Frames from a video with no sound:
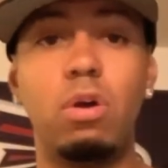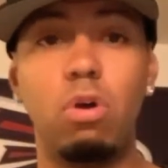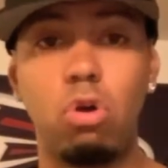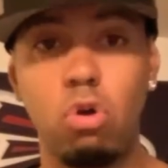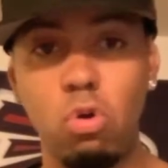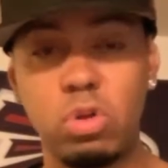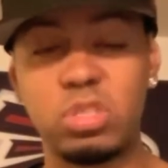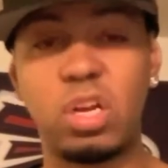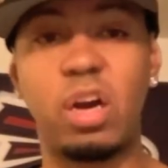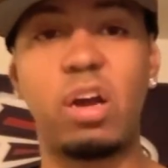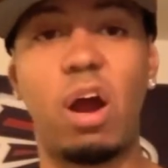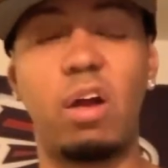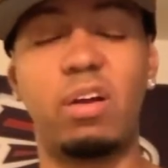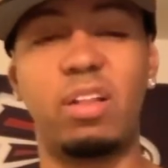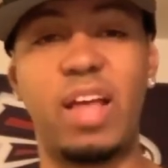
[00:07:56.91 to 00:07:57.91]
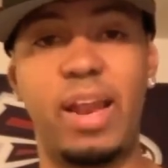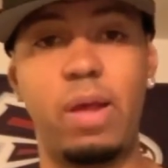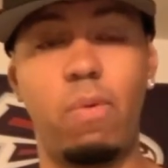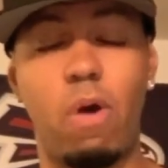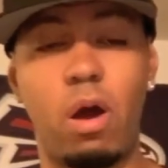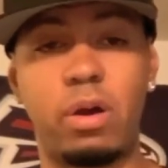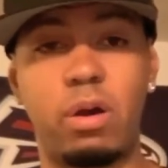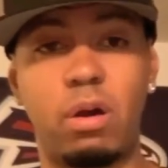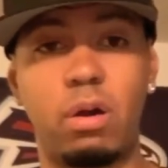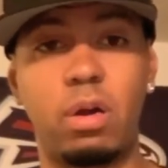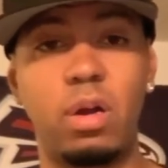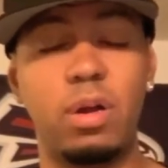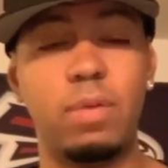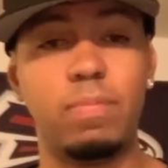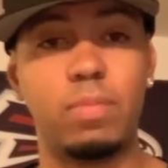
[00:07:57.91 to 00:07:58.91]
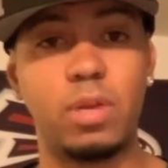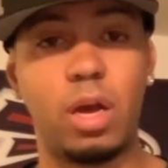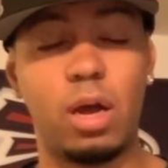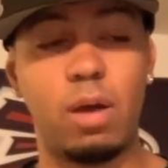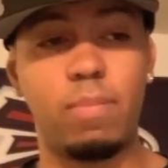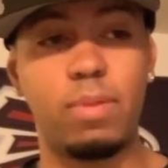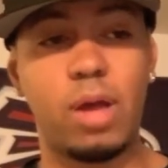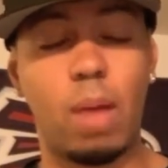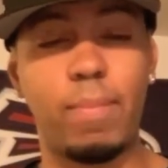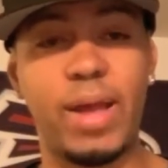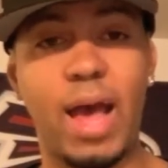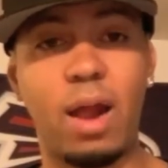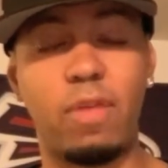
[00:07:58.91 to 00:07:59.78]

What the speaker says: Who's going to guard Delanie Walker coming out of the